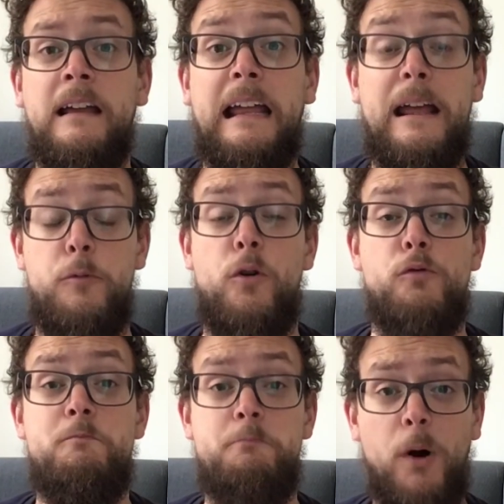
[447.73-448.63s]
it will
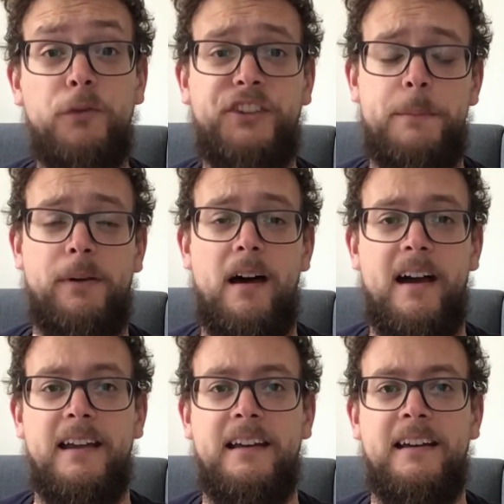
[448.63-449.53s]
multiply
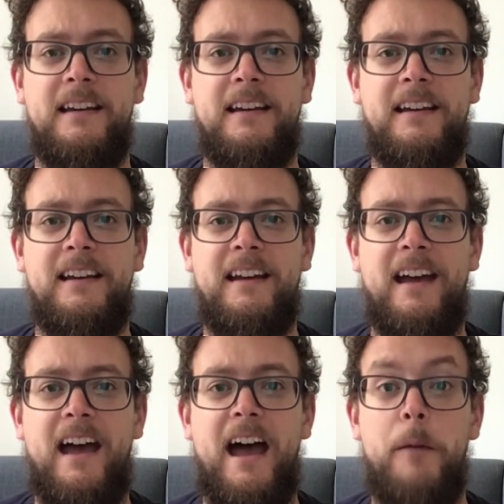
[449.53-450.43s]

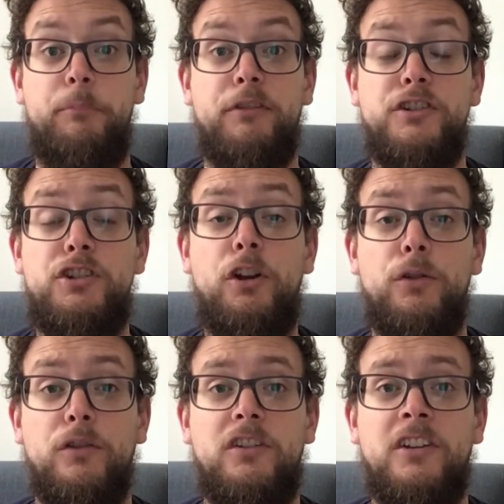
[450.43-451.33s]
and
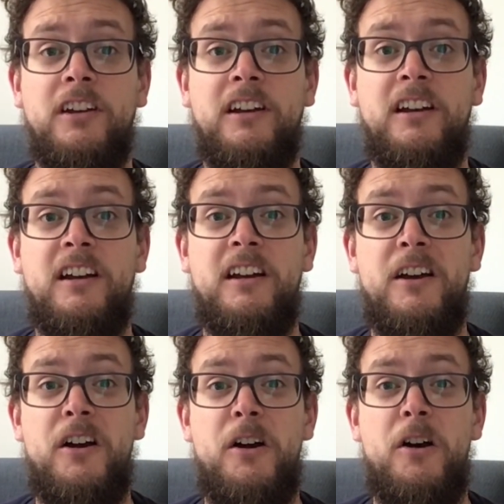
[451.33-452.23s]
produce
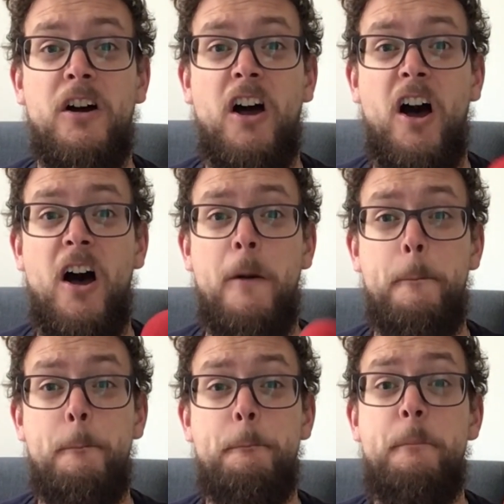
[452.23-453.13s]

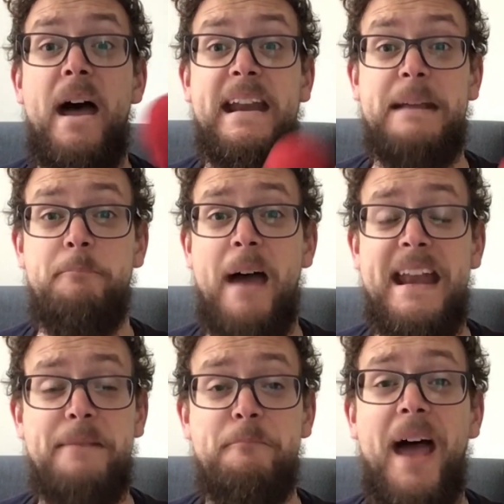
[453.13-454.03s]
many,
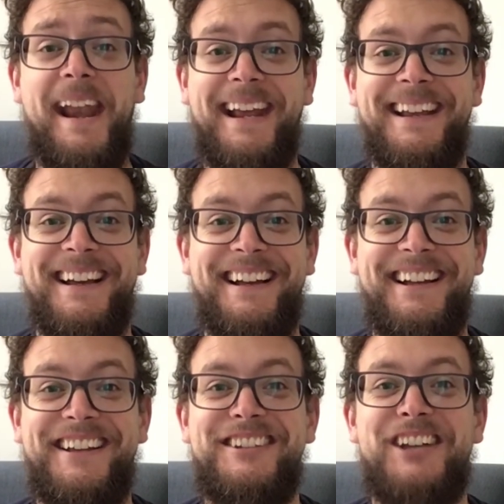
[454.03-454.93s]
many, many
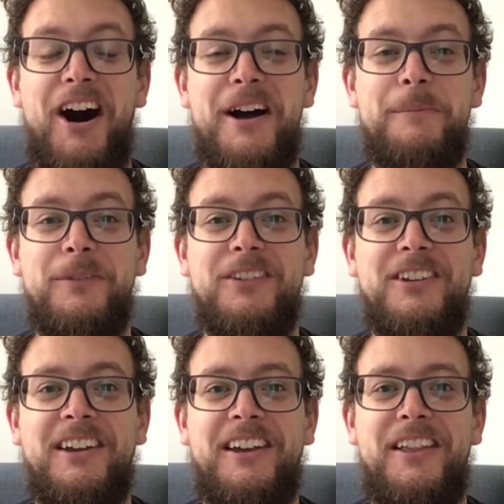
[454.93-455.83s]
times
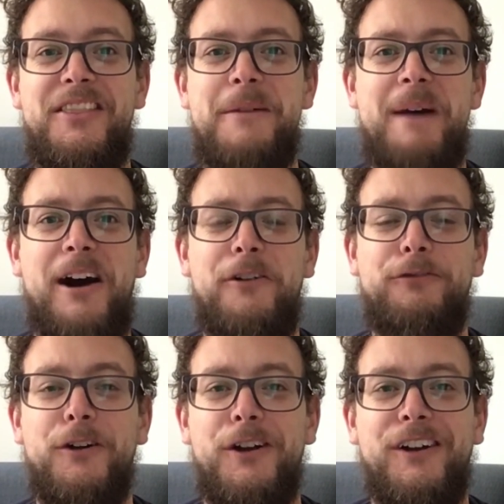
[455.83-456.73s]
the amount of
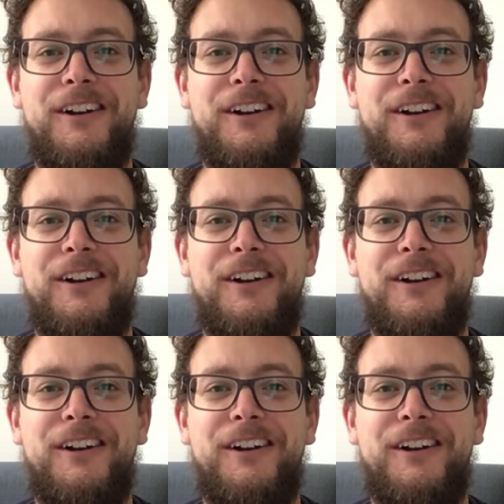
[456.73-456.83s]
fruit.